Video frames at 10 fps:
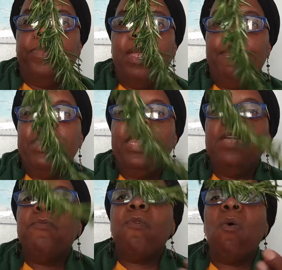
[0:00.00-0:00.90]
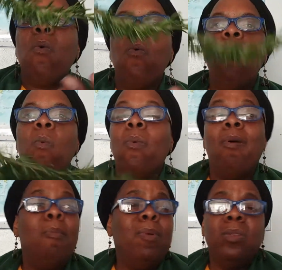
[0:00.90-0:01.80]
I mean, they grow
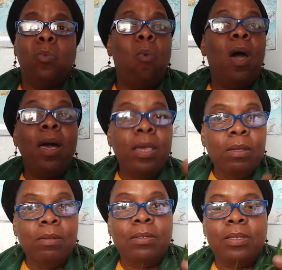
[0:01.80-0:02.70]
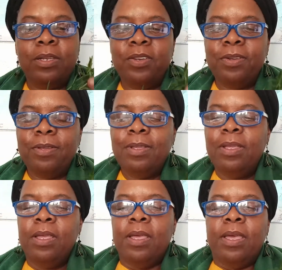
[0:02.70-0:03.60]
almost wild here.
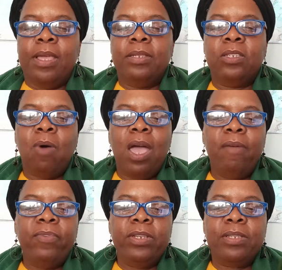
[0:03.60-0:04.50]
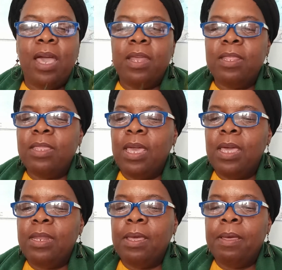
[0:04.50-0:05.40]
And so I've decided
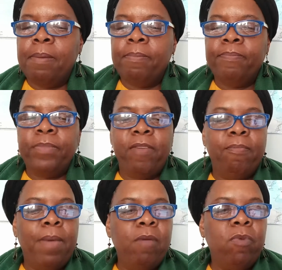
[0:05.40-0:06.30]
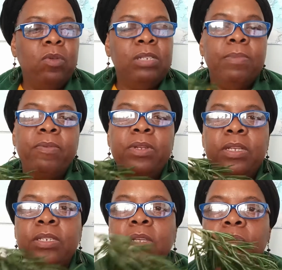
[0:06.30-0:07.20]
that if my rosemary
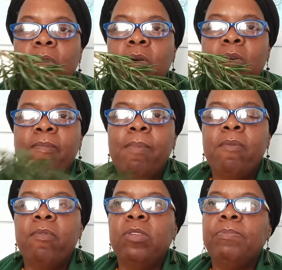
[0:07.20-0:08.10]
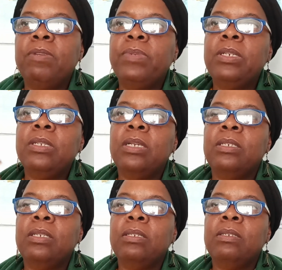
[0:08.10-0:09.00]
doesn't grow, if my rosemary
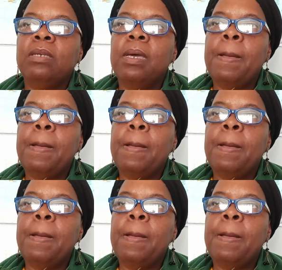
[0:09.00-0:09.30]
doesn't